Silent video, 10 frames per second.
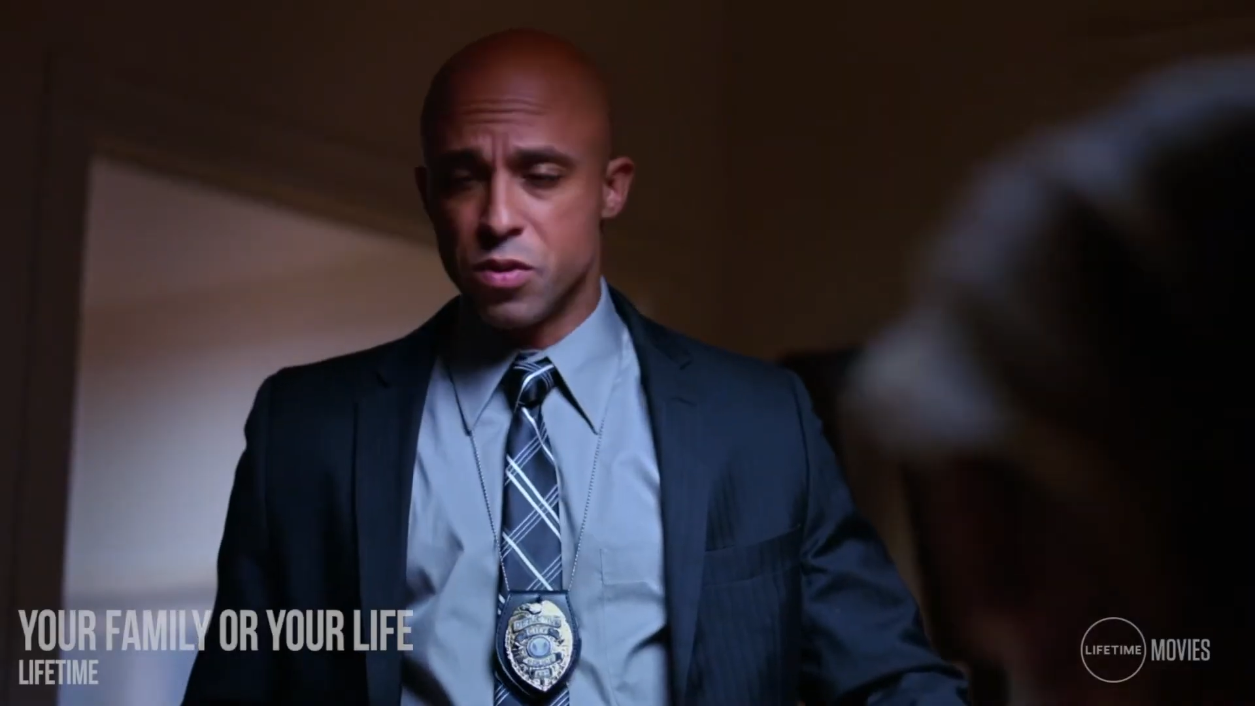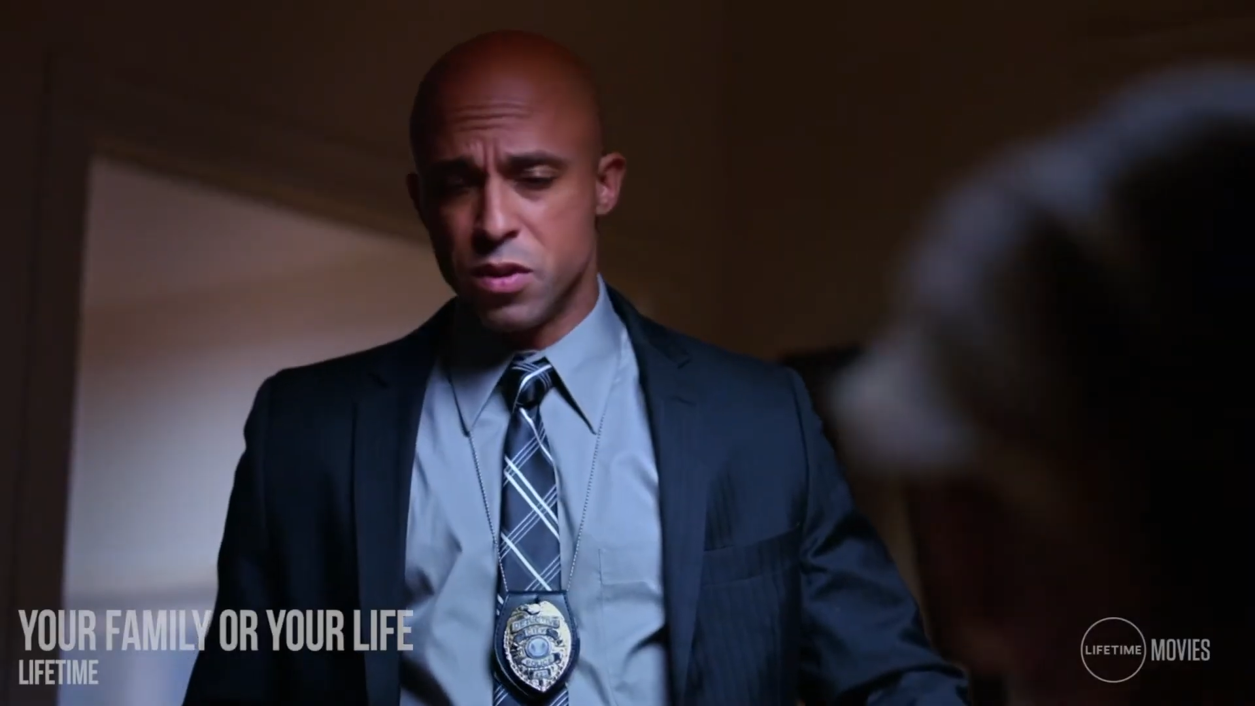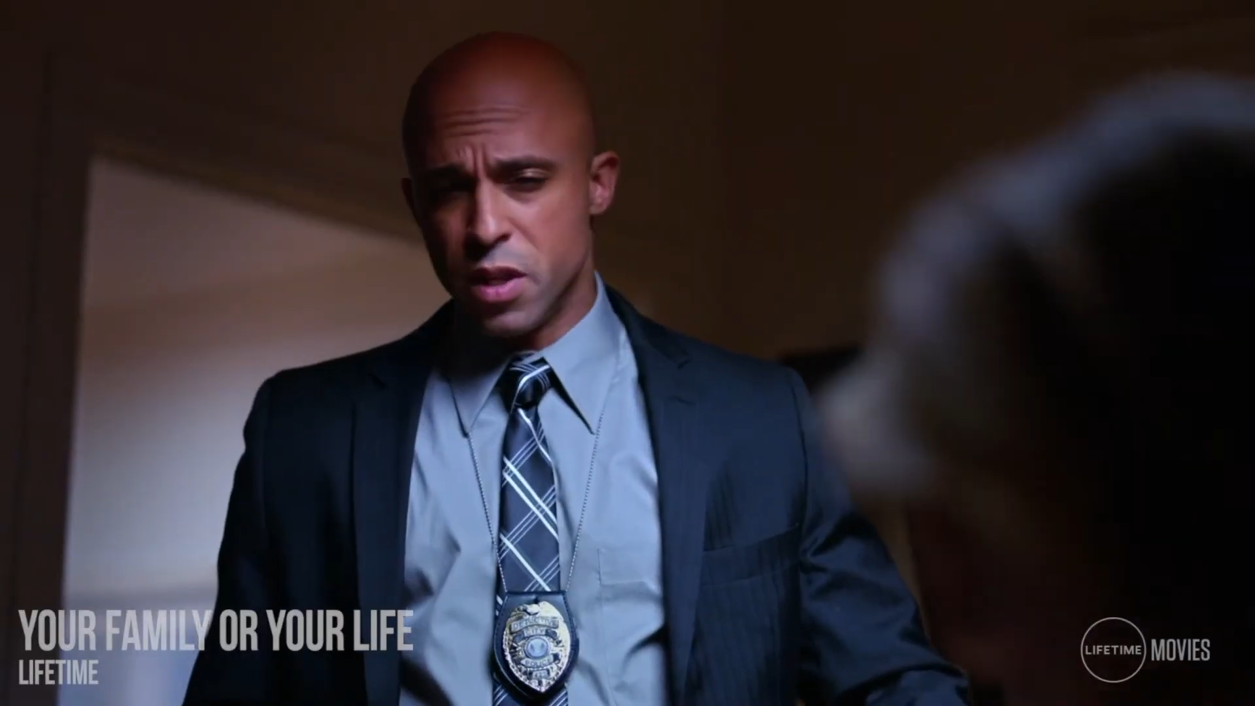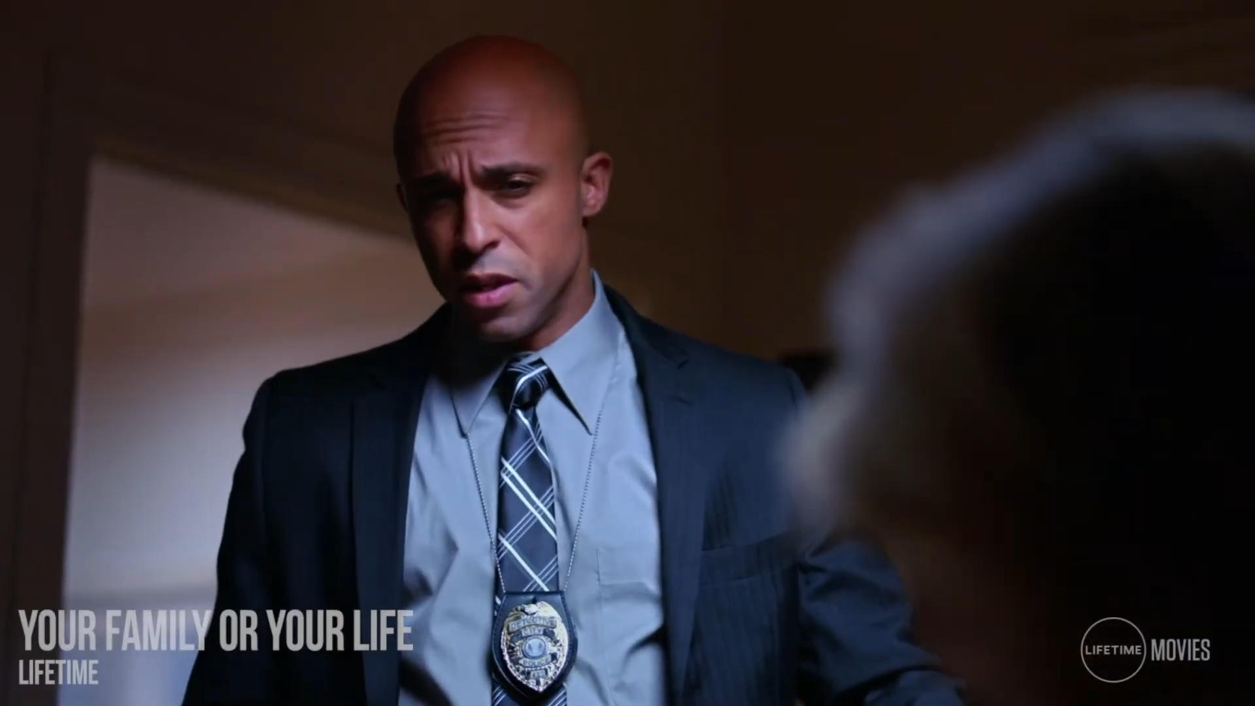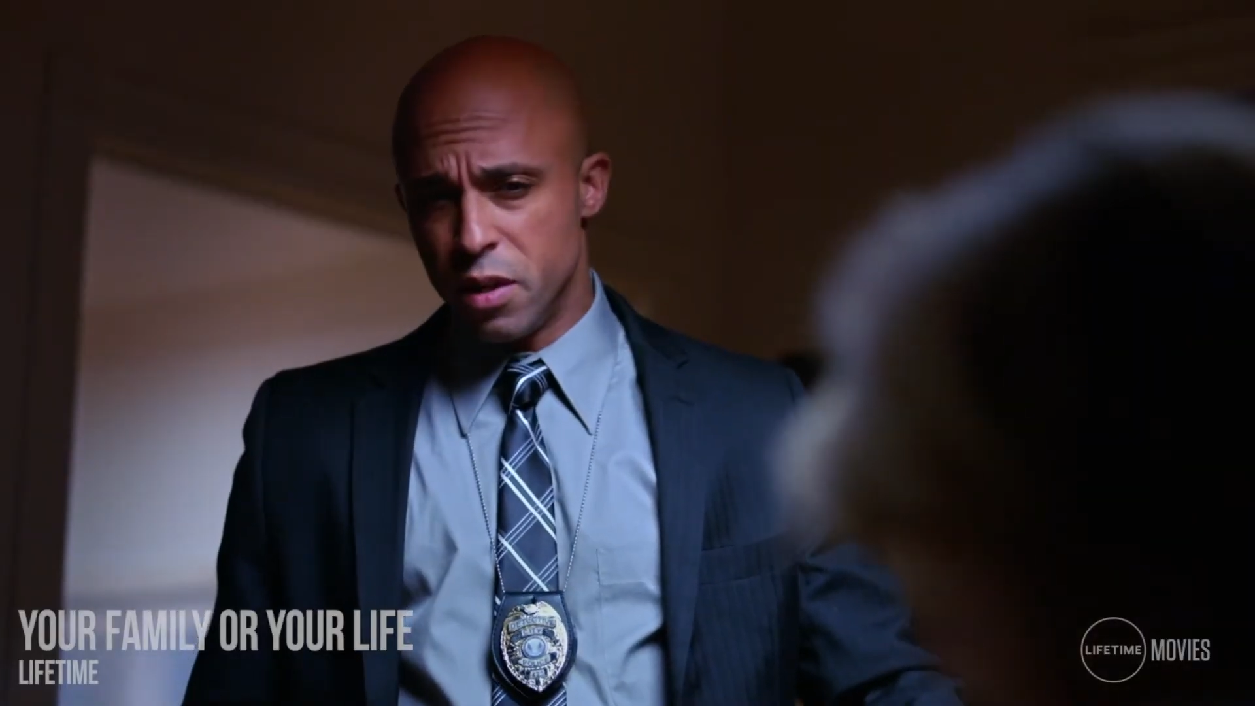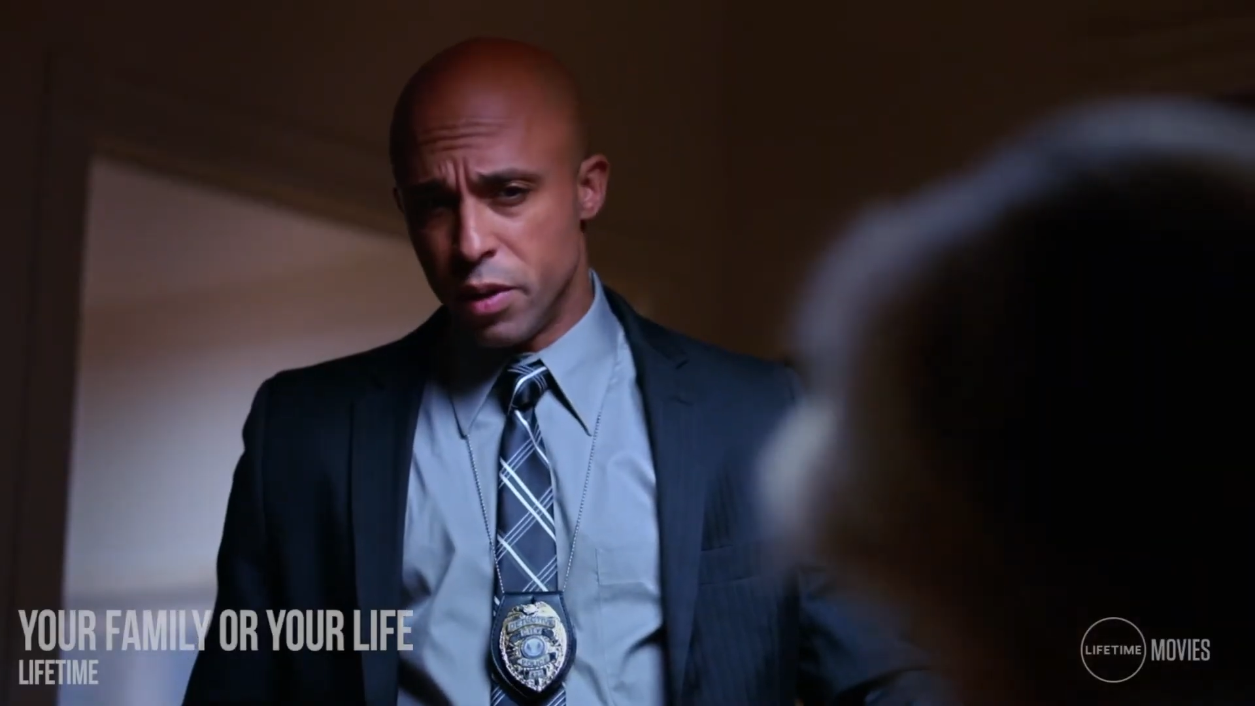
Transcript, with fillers: Was he taking any